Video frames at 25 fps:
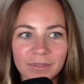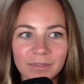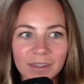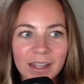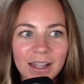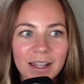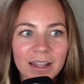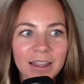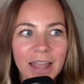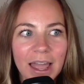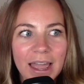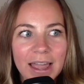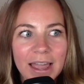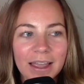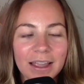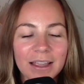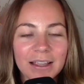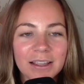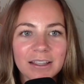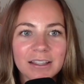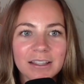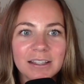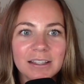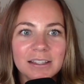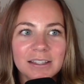like
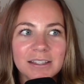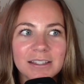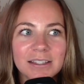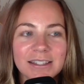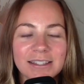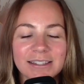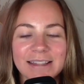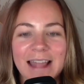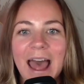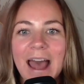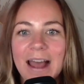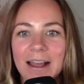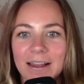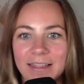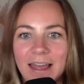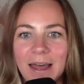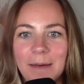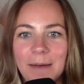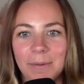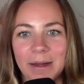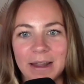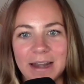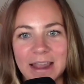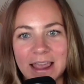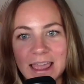stack that
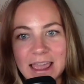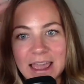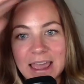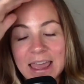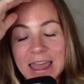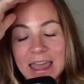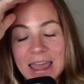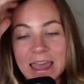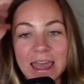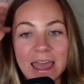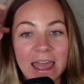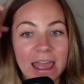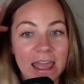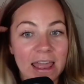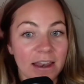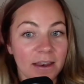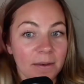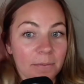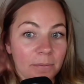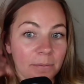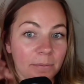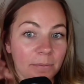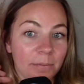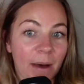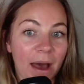money
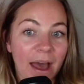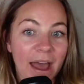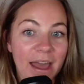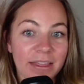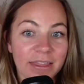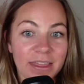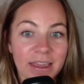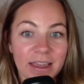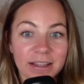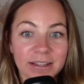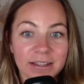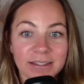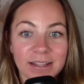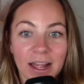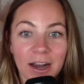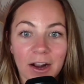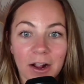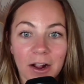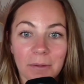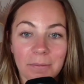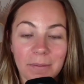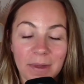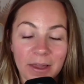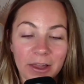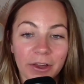and buy things that
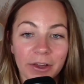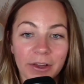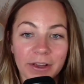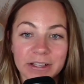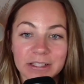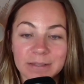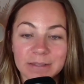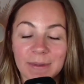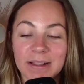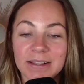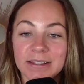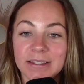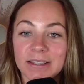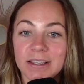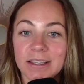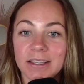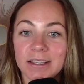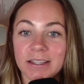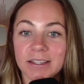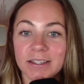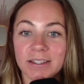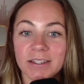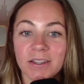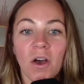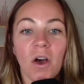are bigger
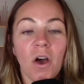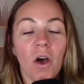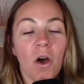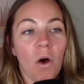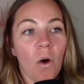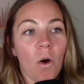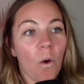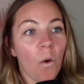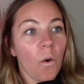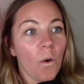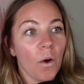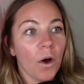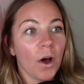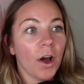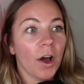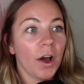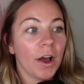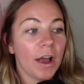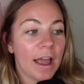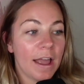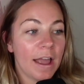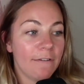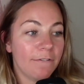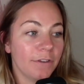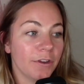expenses. Or
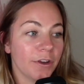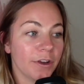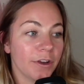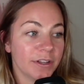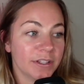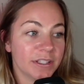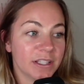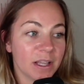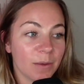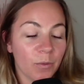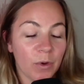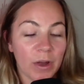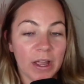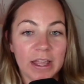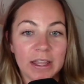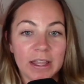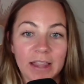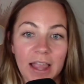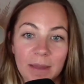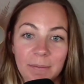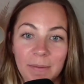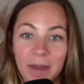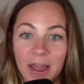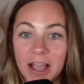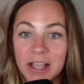if you're someone
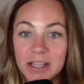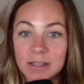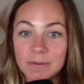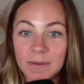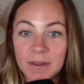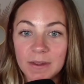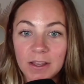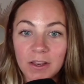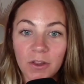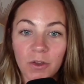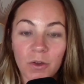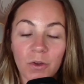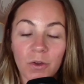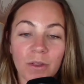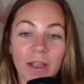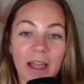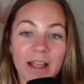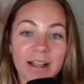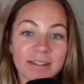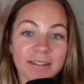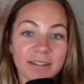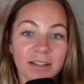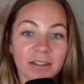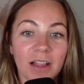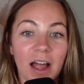like my husband who
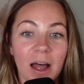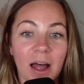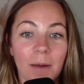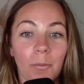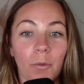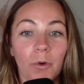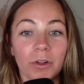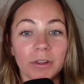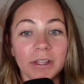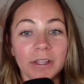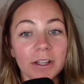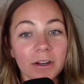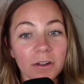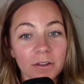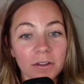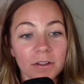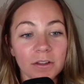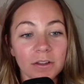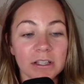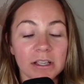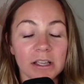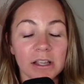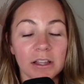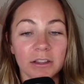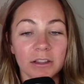likes a lot more
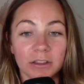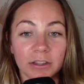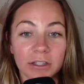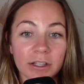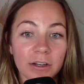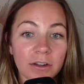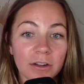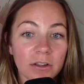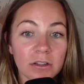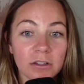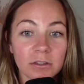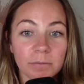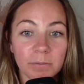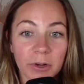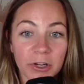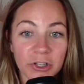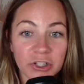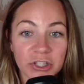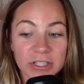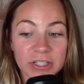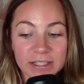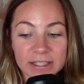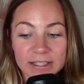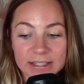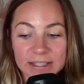little
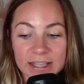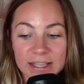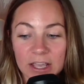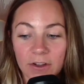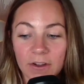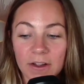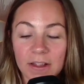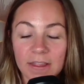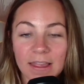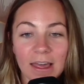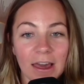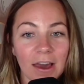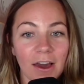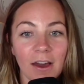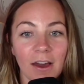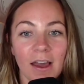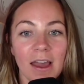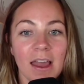purchases here and there,